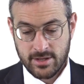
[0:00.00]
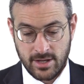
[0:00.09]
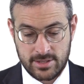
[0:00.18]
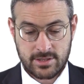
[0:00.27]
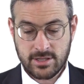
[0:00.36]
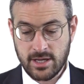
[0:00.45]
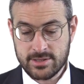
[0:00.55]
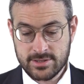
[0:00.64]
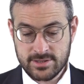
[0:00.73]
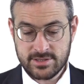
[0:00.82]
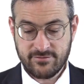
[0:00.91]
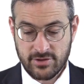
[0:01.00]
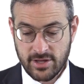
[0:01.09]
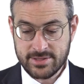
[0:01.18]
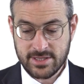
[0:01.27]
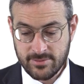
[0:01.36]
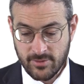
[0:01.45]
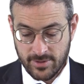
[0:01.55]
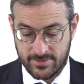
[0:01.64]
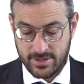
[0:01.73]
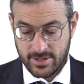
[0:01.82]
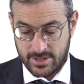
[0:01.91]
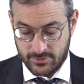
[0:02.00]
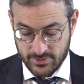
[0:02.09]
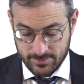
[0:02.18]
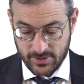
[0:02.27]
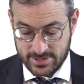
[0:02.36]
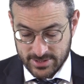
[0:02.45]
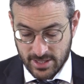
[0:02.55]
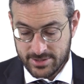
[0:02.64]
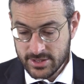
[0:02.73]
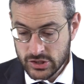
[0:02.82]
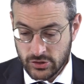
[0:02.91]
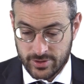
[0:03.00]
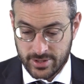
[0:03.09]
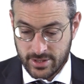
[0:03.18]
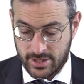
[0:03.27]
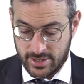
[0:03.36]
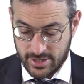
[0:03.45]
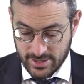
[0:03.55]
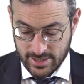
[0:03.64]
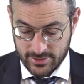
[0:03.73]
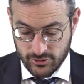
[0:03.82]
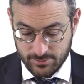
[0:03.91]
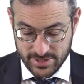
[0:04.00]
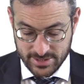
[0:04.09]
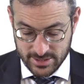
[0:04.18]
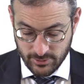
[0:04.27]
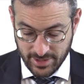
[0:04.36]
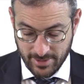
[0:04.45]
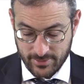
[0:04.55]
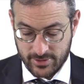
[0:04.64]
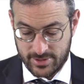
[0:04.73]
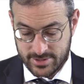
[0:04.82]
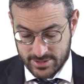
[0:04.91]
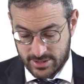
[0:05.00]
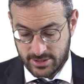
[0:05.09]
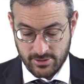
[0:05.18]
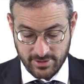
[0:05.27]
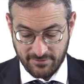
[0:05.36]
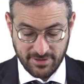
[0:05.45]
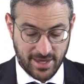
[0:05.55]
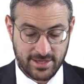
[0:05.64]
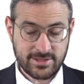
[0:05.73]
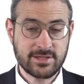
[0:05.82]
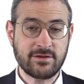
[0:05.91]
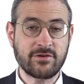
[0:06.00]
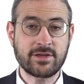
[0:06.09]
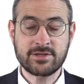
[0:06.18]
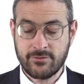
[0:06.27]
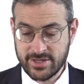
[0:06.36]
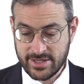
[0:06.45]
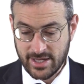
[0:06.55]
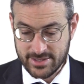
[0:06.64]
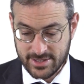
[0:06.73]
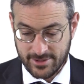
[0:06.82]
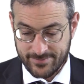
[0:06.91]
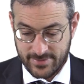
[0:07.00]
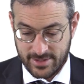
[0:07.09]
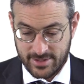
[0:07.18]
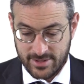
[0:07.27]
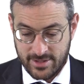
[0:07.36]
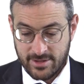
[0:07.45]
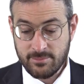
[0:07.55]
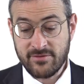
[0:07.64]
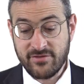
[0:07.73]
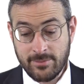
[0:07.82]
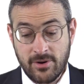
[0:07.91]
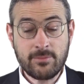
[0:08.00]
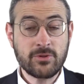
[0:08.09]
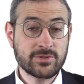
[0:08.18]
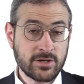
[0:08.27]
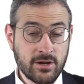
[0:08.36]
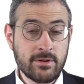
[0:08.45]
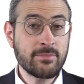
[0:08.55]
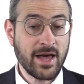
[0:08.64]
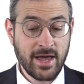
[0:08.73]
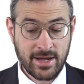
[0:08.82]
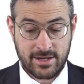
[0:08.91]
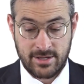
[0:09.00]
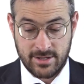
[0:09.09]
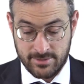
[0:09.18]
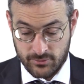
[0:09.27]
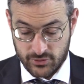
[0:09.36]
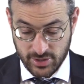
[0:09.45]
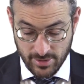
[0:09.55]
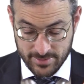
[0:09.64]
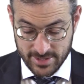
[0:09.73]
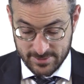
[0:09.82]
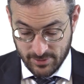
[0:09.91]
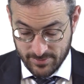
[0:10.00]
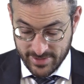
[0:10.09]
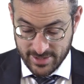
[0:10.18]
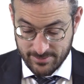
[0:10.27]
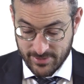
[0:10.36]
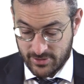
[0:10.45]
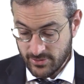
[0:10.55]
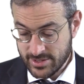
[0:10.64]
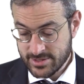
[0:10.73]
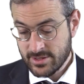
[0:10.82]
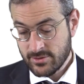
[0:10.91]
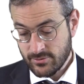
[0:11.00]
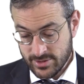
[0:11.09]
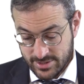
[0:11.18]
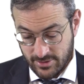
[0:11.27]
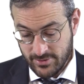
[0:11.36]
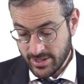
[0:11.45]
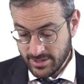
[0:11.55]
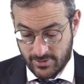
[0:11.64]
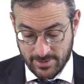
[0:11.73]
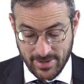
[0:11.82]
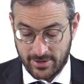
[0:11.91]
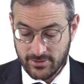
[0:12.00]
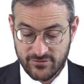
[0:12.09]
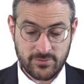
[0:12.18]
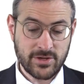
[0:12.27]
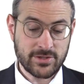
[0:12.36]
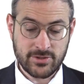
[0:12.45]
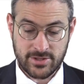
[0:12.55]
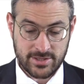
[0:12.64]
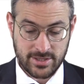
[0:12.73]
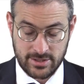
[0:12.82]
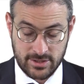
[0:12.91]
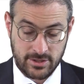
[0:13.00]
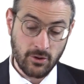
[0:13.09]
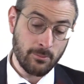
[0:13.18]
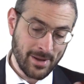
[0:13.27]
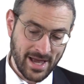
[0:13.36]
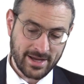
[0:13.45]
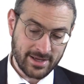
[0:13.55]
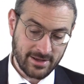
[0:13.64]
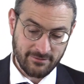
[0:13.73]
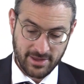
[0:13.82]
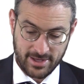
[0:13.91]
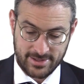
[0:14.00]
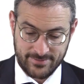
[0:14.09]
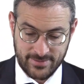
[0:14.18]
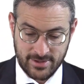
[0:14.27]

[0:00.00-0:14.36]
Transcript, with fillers: Also, losses, when a person's on this journey, you're not allowed to do business with them because he's going to go give thanks to his Avodah zara when he gets there. But babam, those are coming back, mutarm is permitted because once they're already on their way back, we don't have to be concerned that they're going to go back and give thanks.